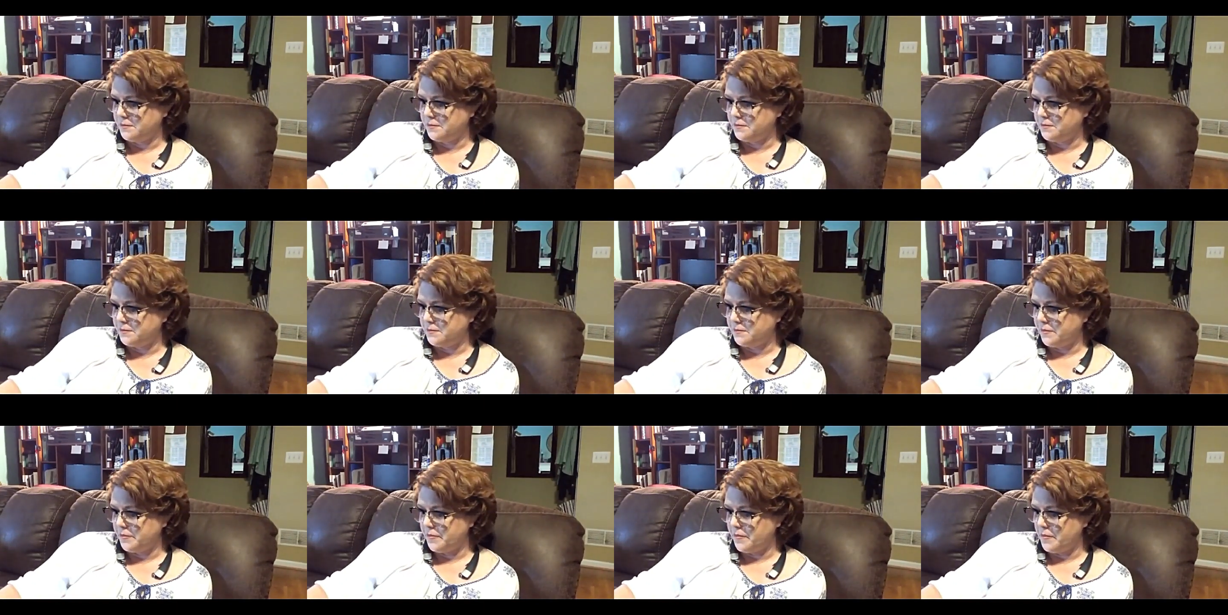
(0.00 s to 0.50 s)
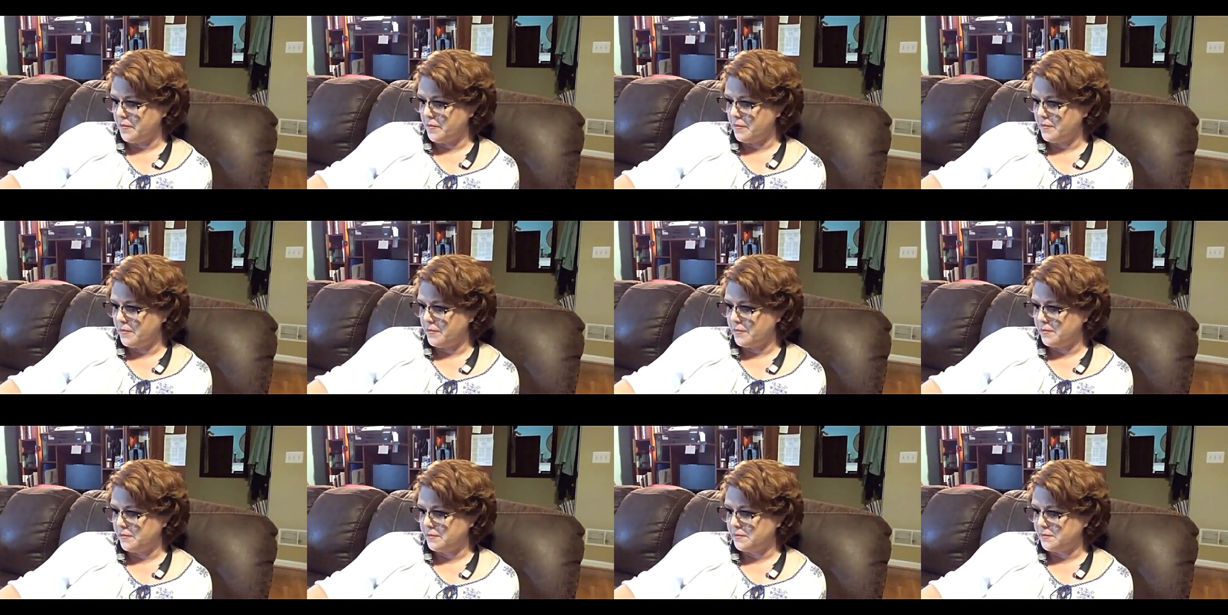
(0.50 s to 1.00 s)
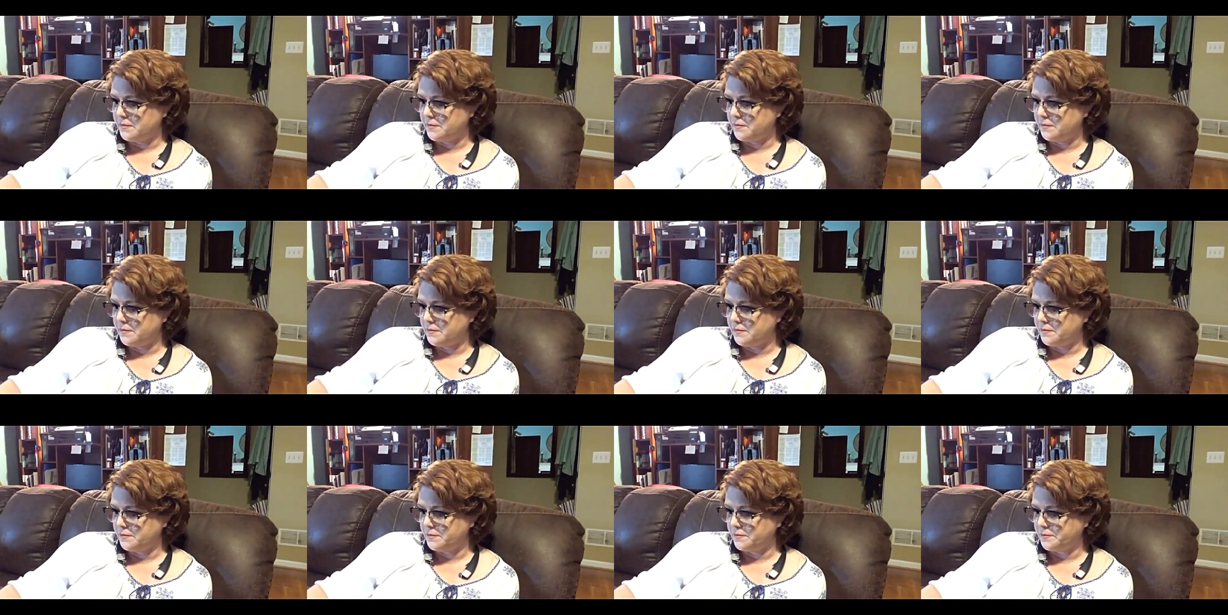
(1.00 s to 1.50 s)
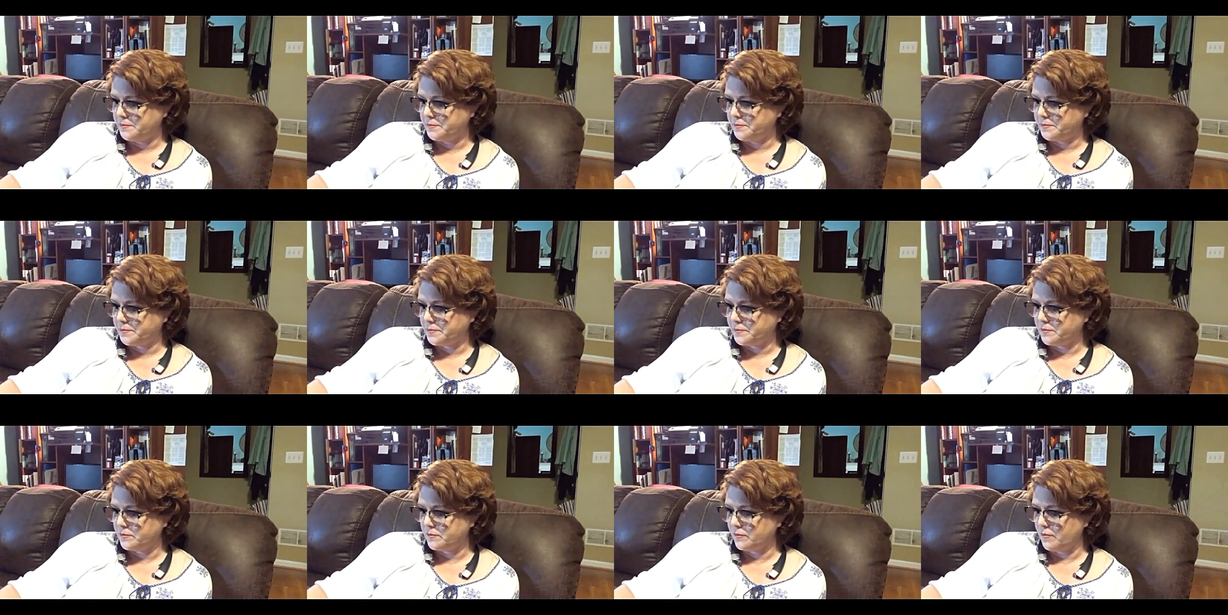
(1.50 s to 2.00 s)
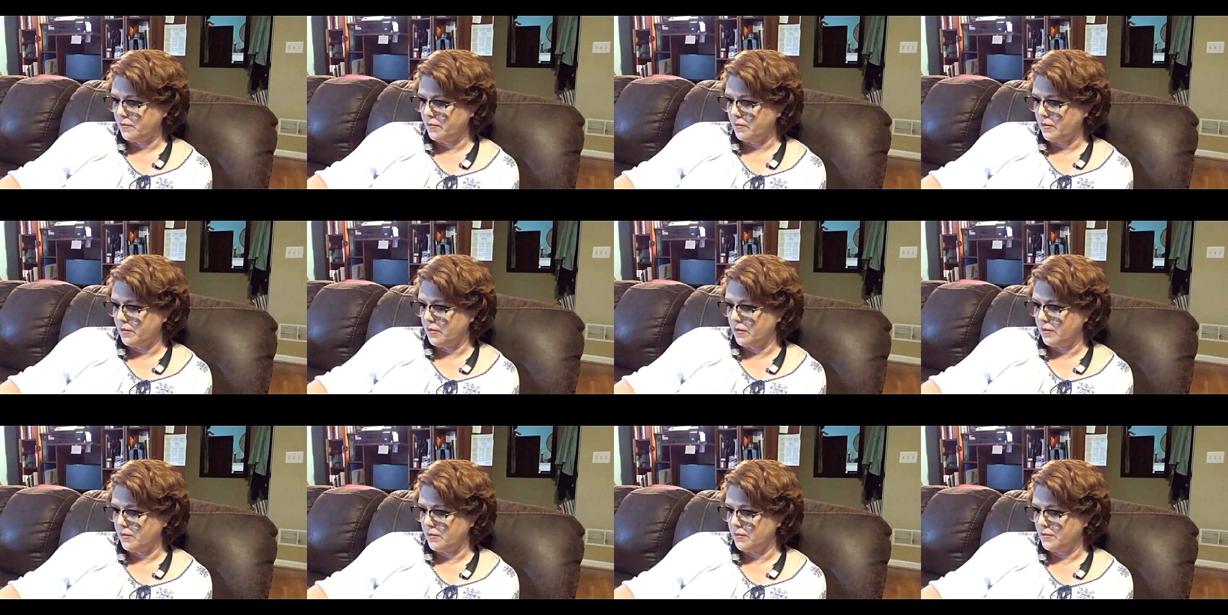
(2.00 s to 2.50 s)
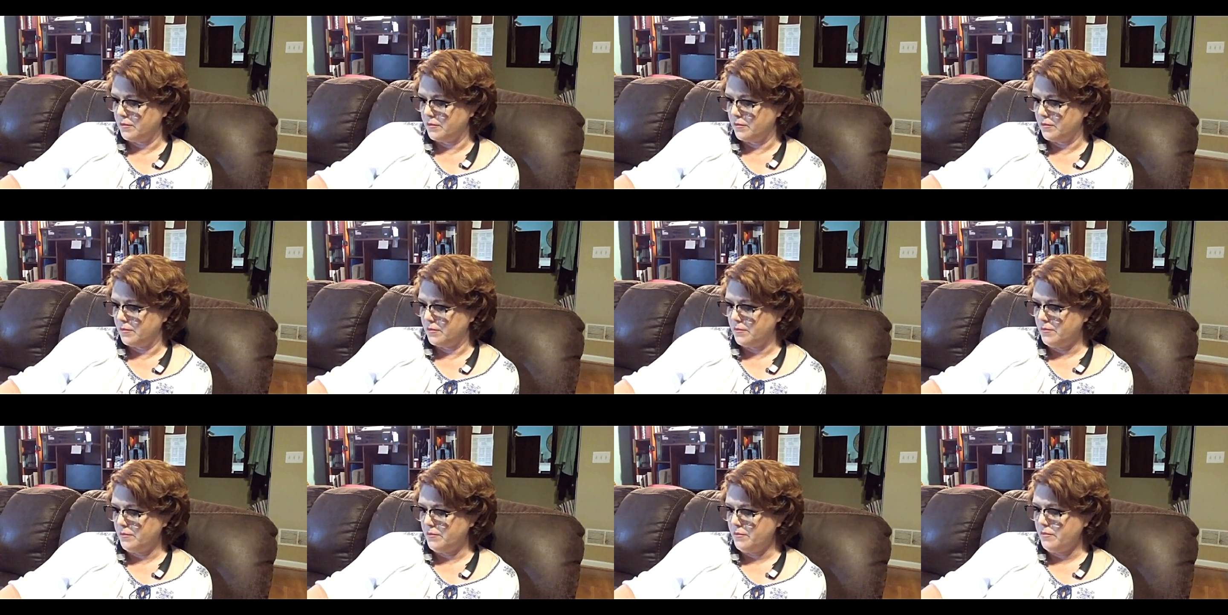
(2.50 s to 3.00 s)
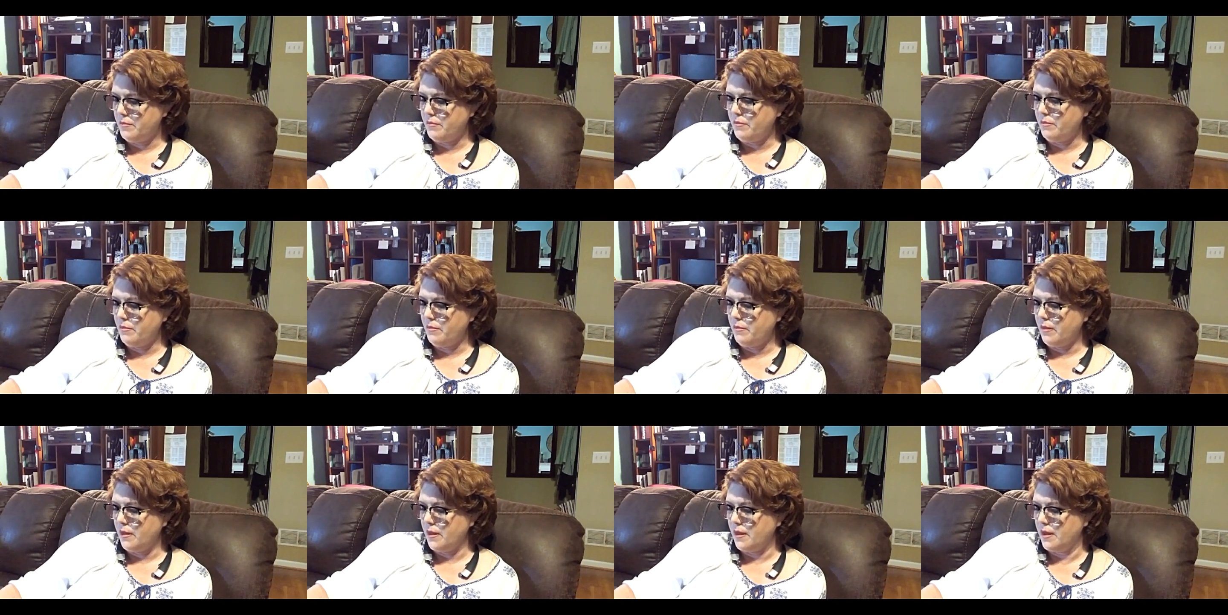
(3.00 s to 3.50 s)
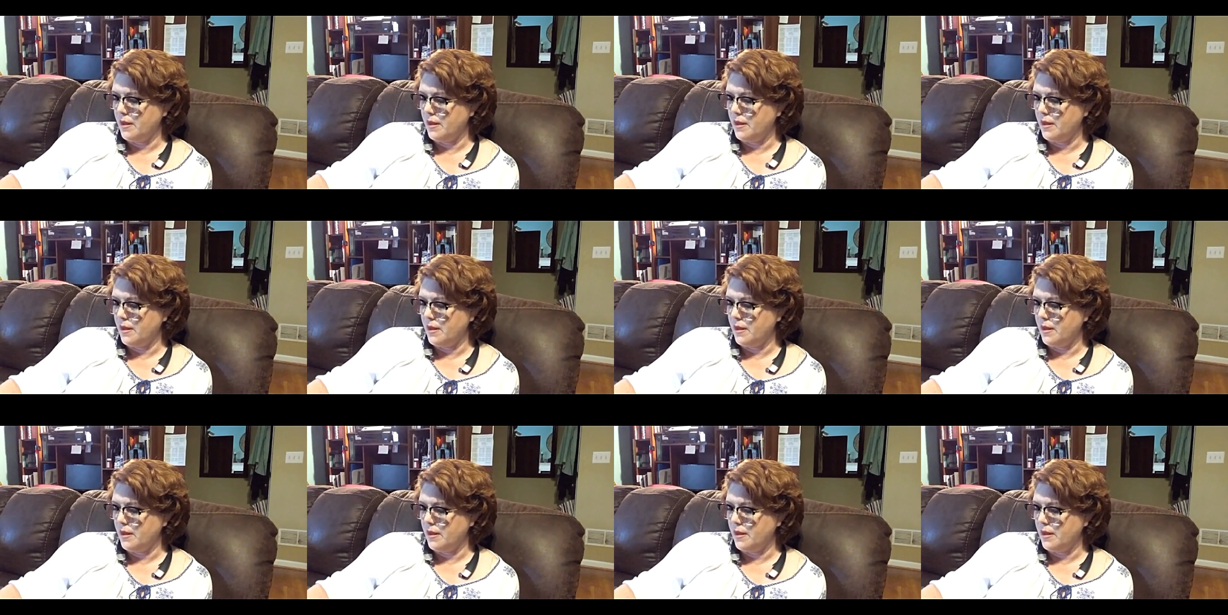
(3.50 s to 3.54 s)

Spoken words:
Nobody speaks.